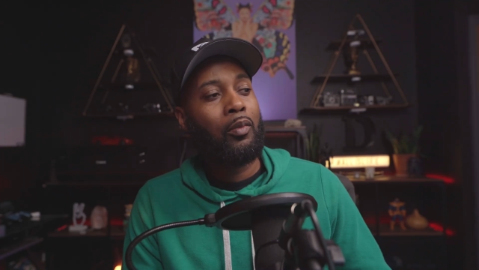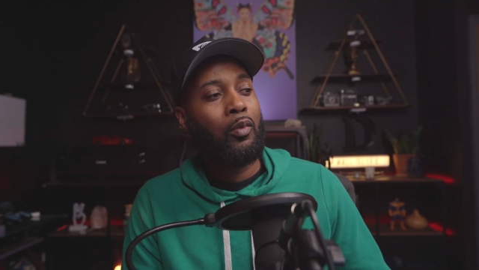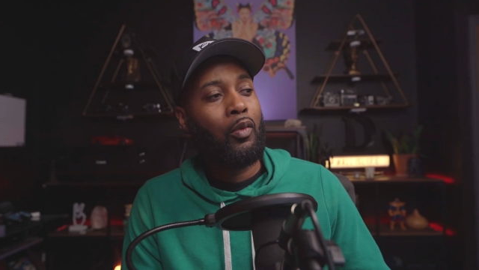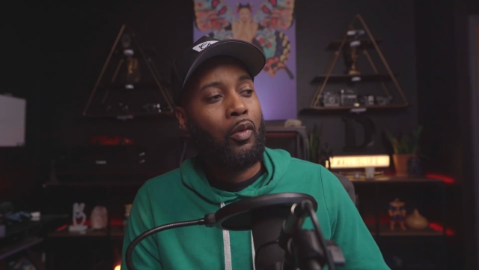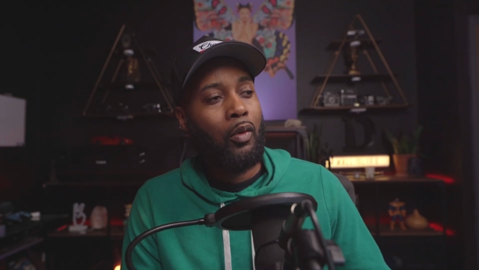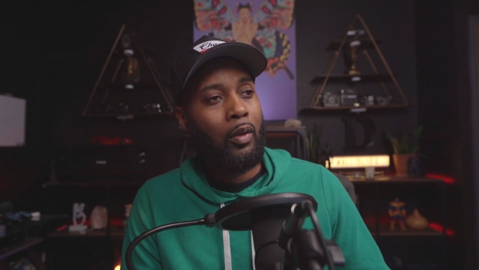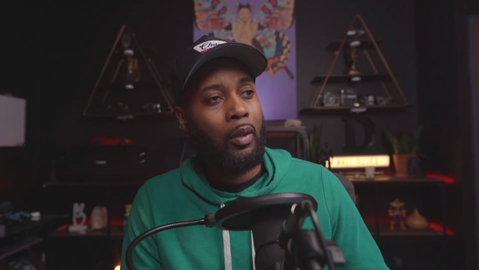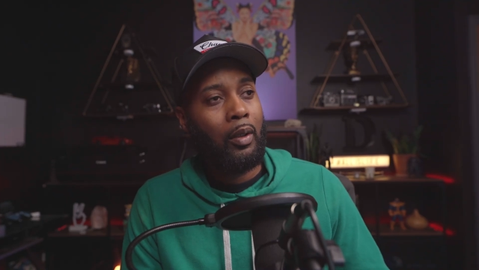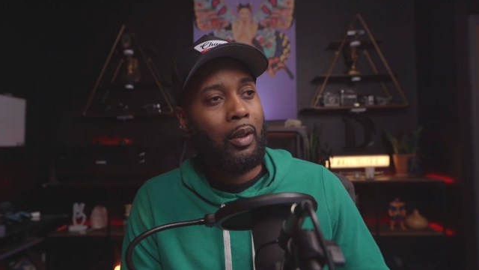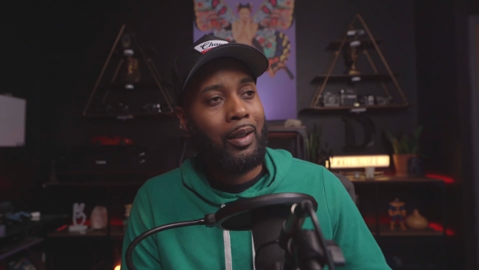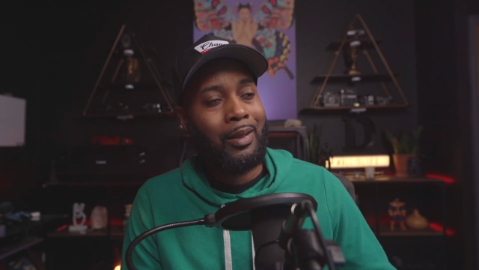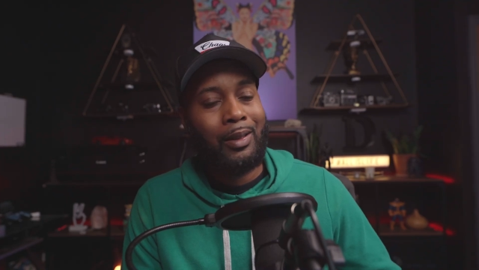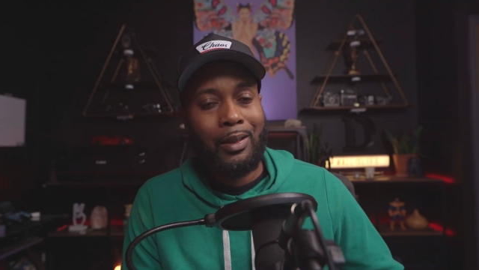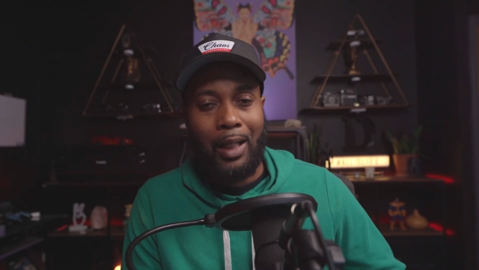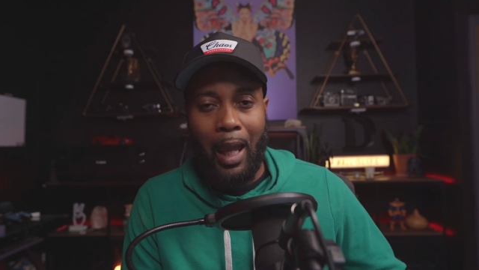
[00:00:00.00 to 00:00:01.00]
more
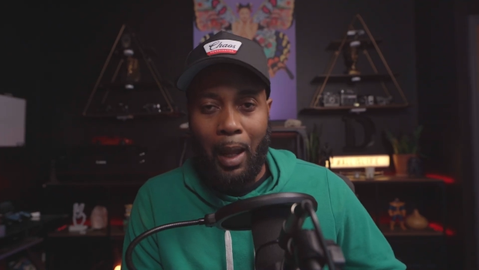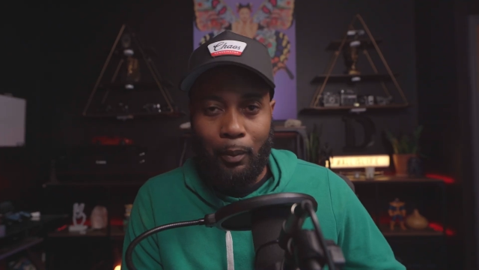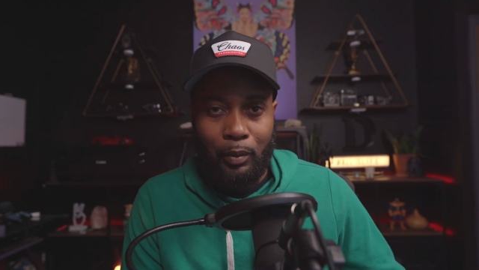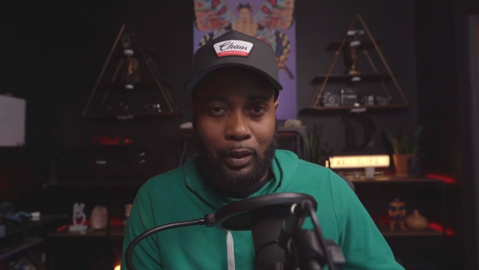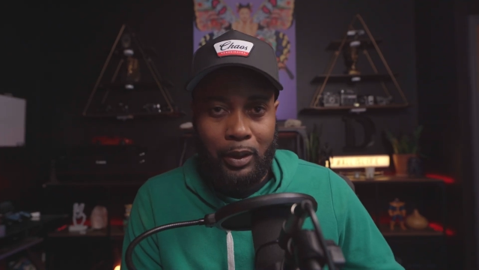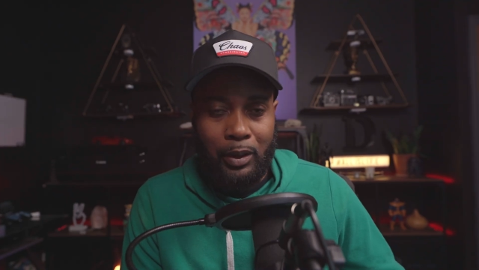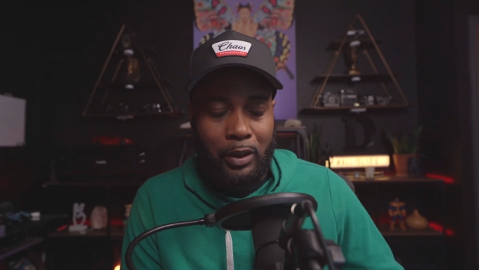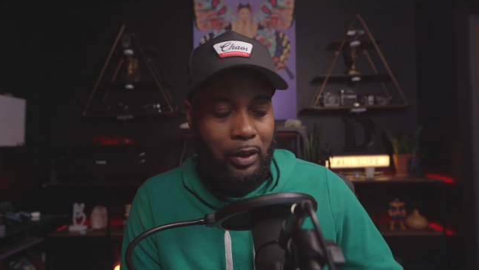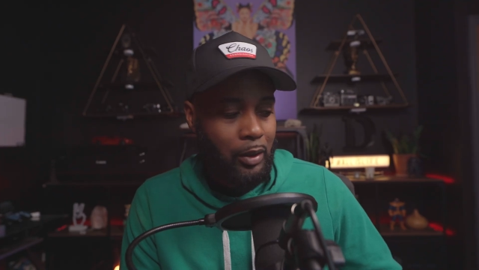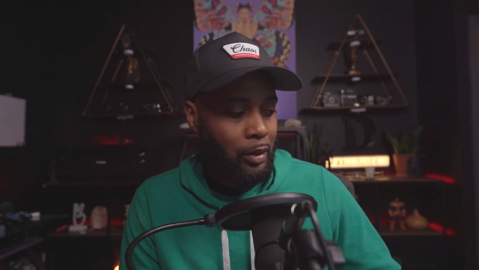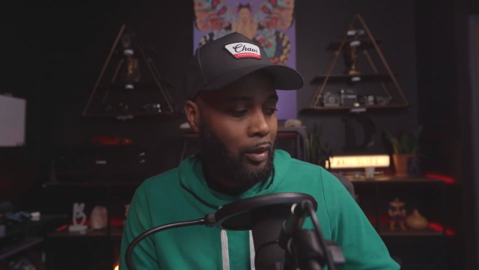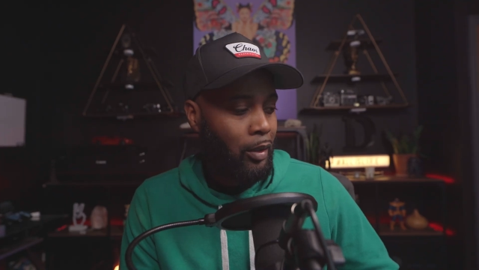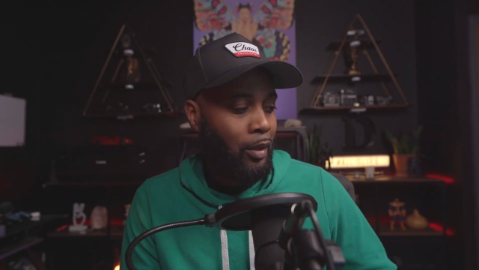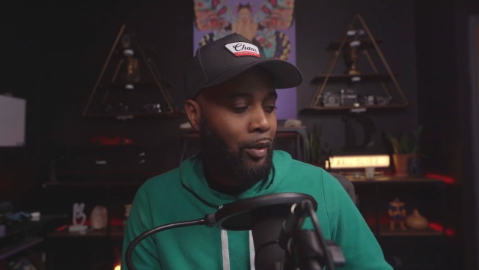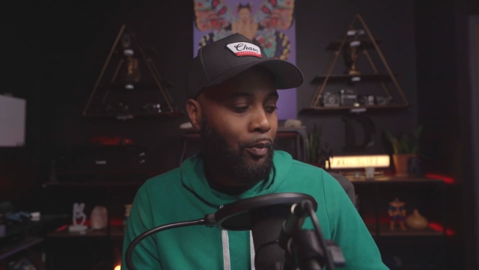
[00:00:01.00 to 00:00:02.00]
established,
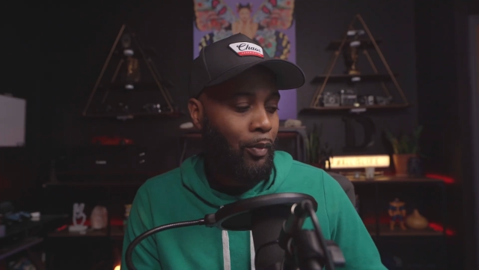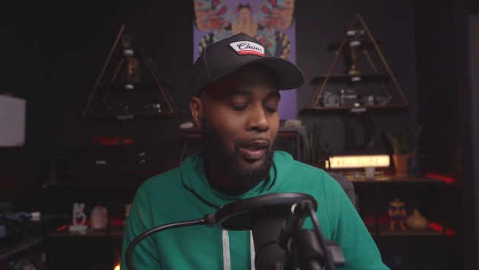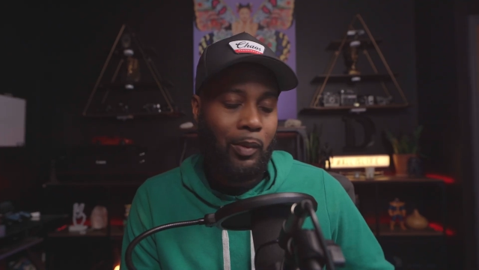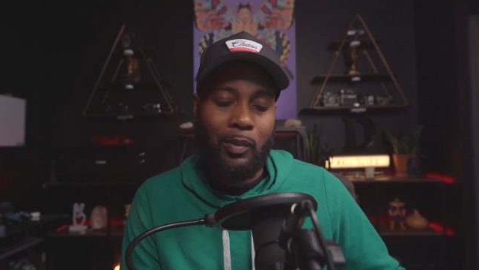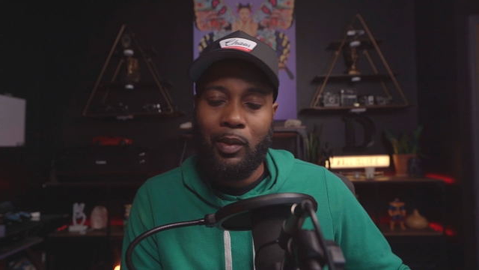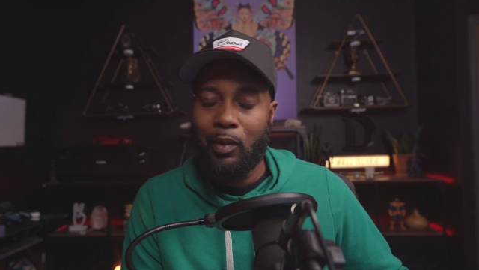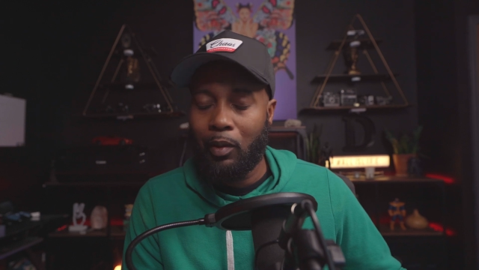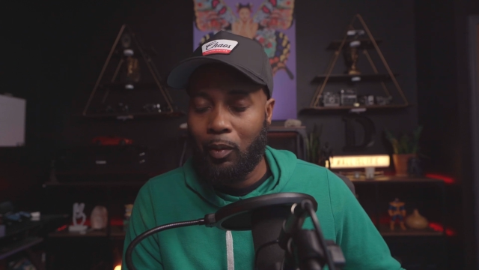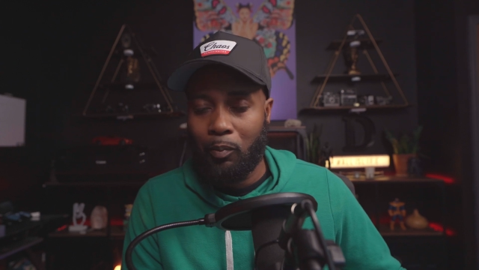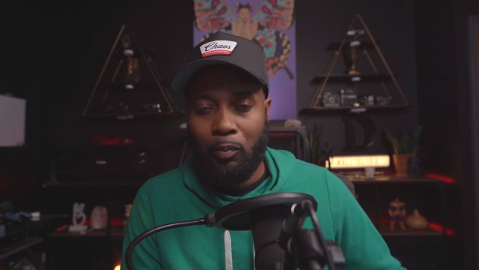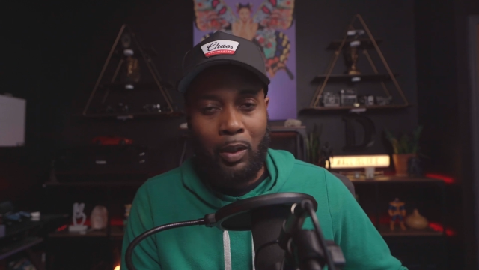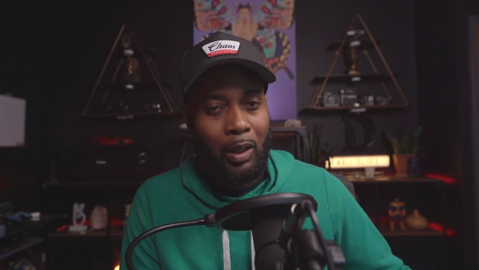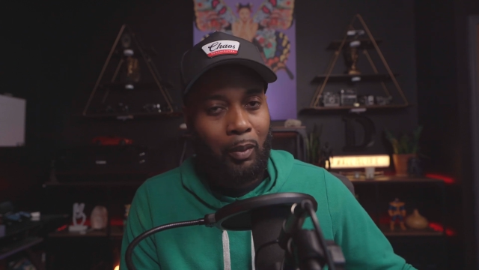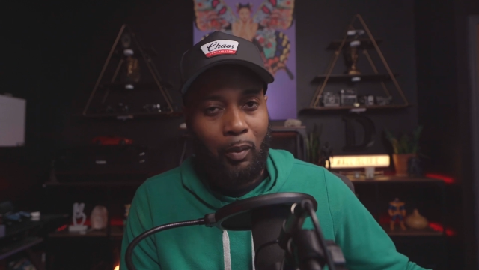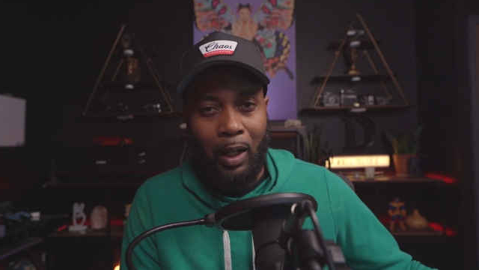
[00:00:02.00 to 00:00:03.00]
maybe
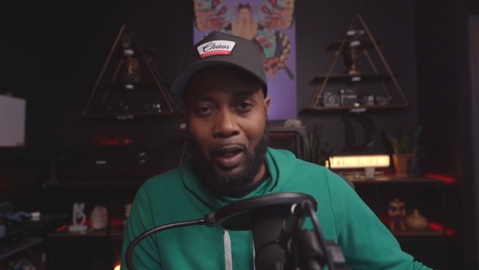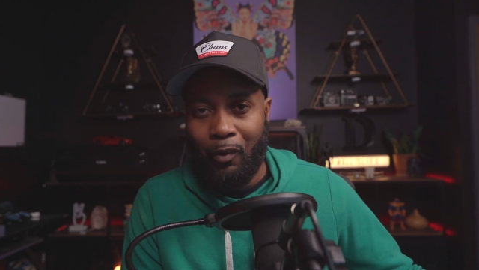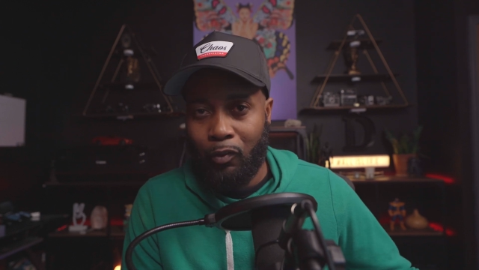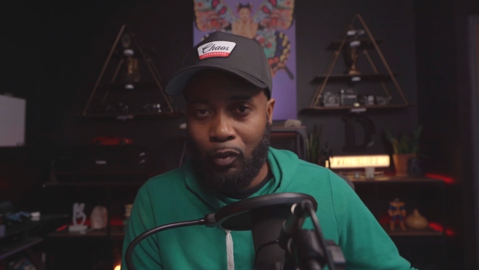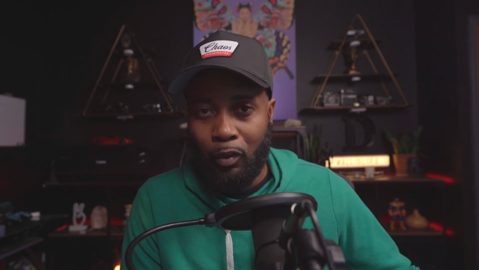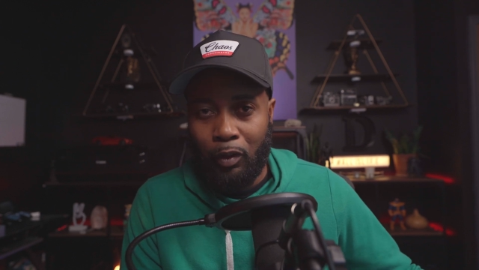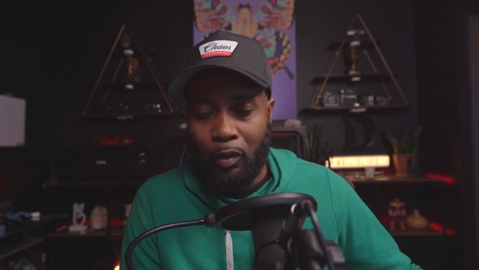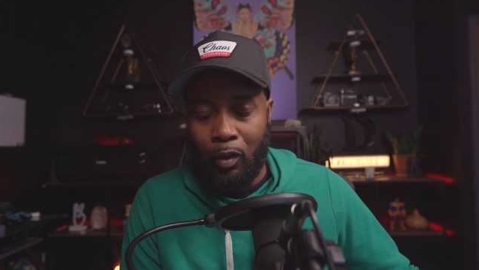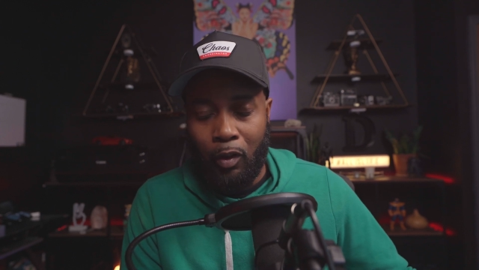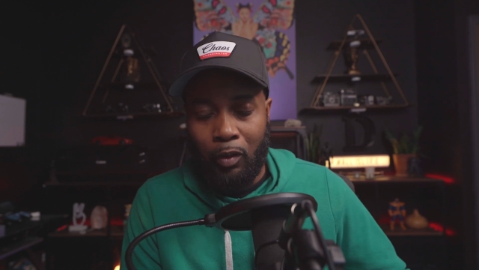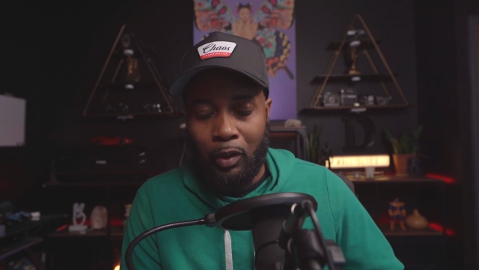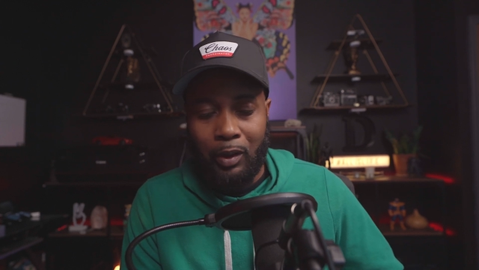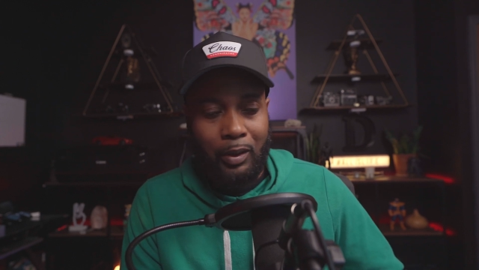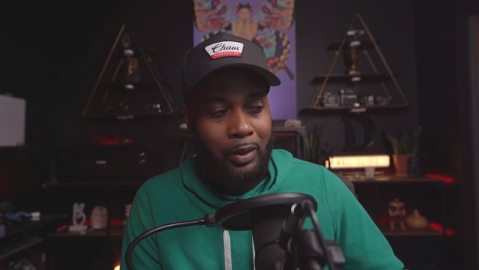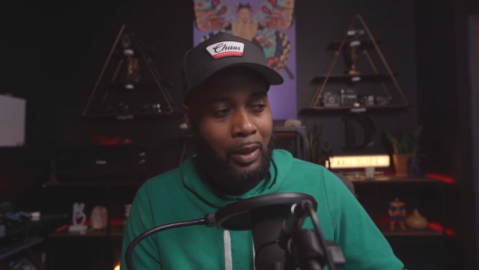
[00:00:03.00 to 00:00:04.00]
been around for a long,
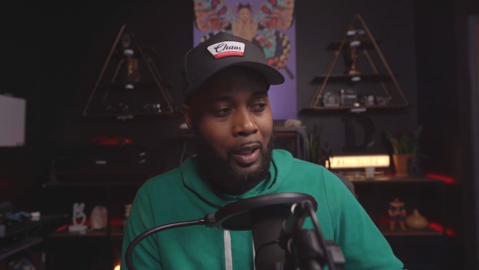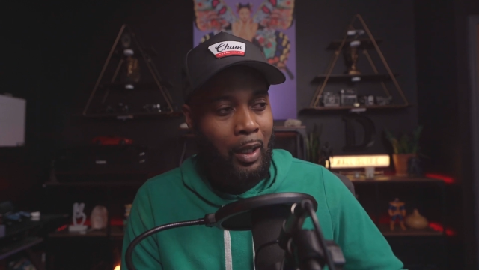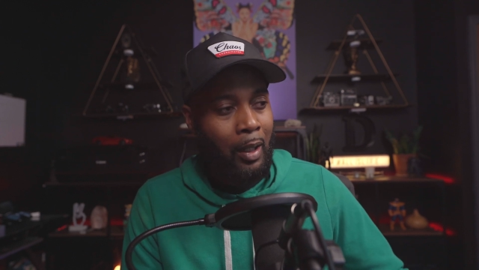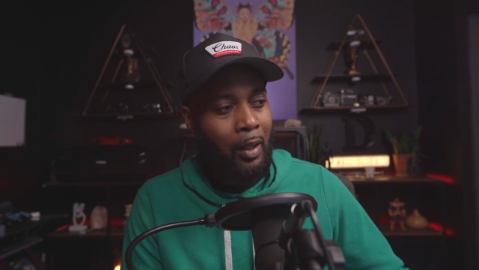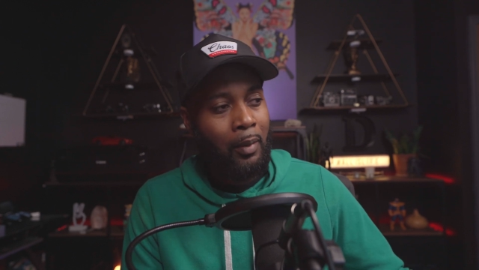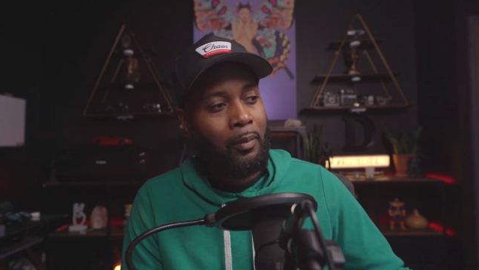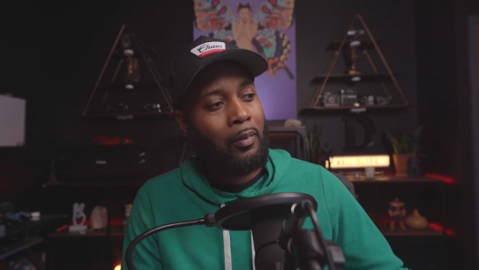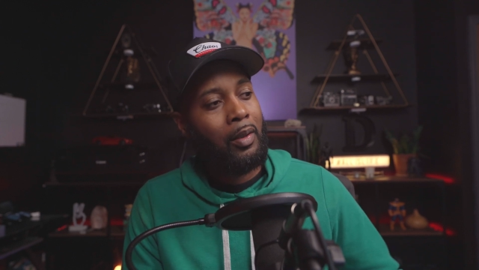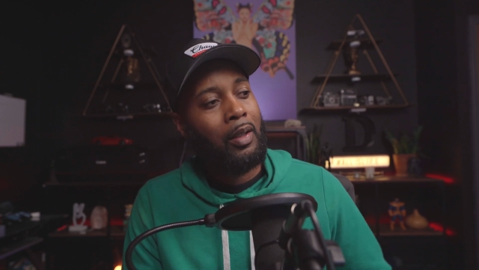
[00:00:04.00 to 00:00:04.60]
good time.